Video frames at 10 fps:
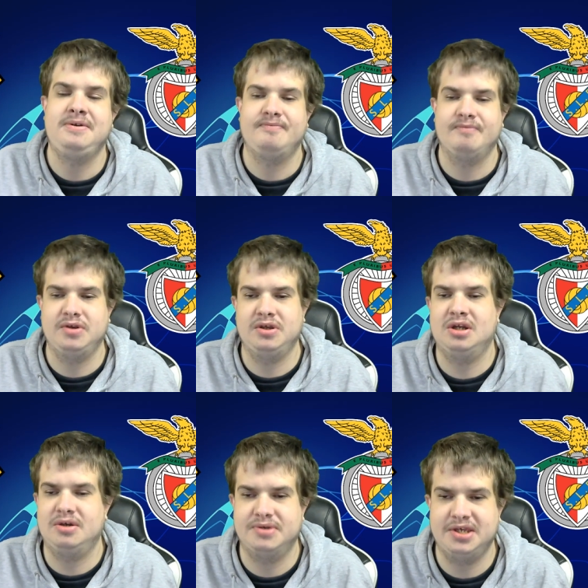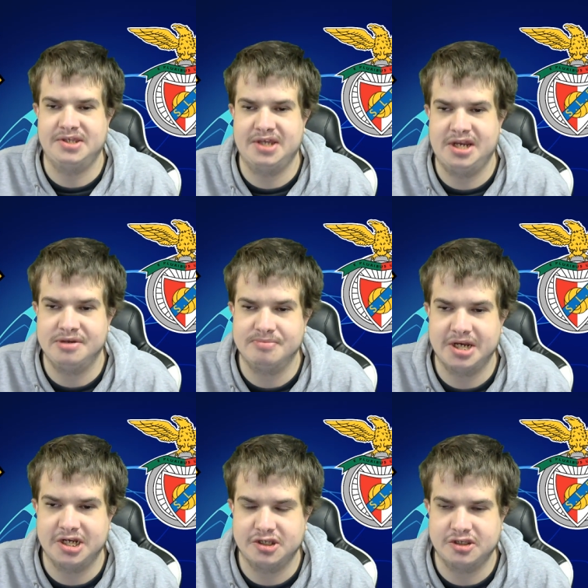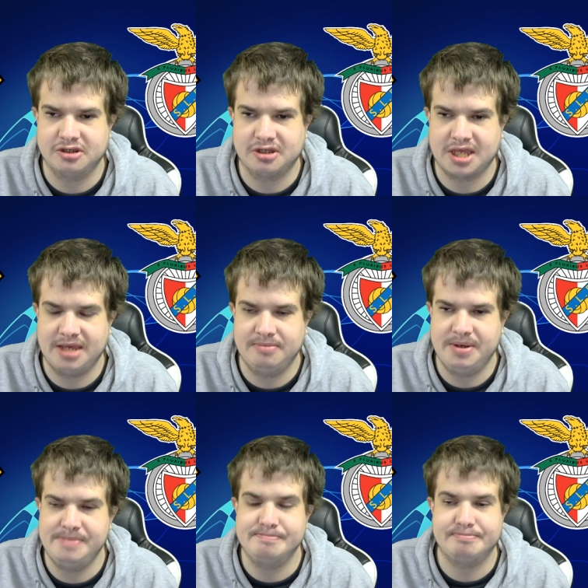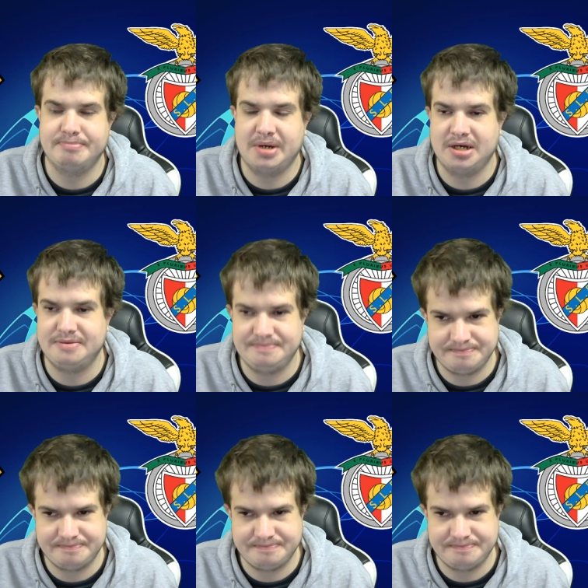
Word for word: you know, since any managers came in. But